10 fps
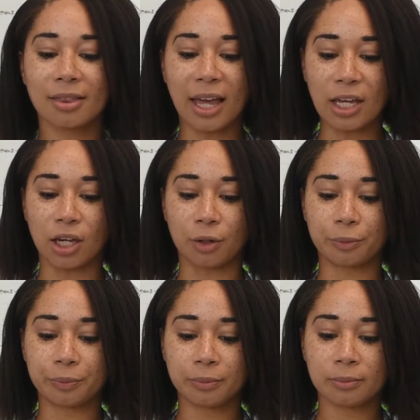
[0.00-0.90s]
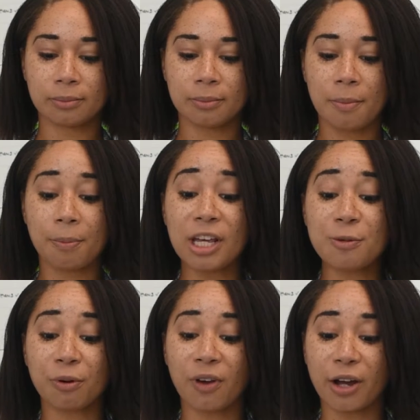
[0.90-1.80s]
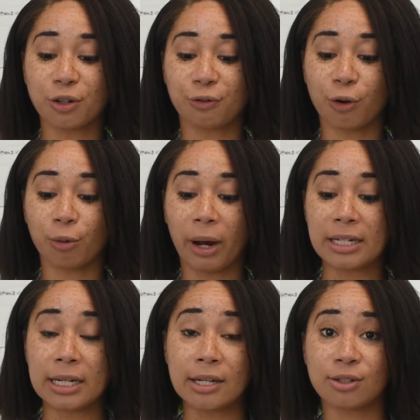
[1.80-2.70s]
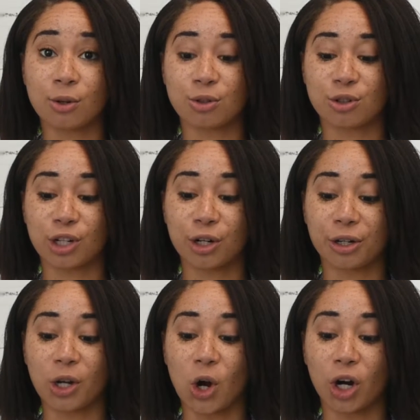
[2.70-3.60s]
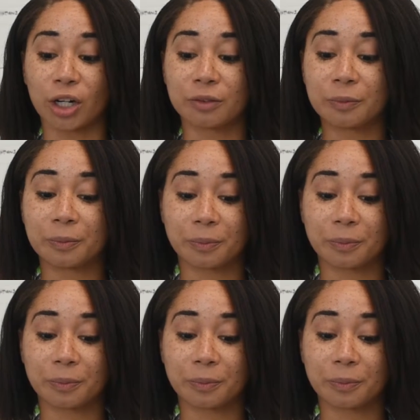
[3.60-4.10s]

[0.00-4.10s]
Thank you. Please provide your photo ID and Social Security card.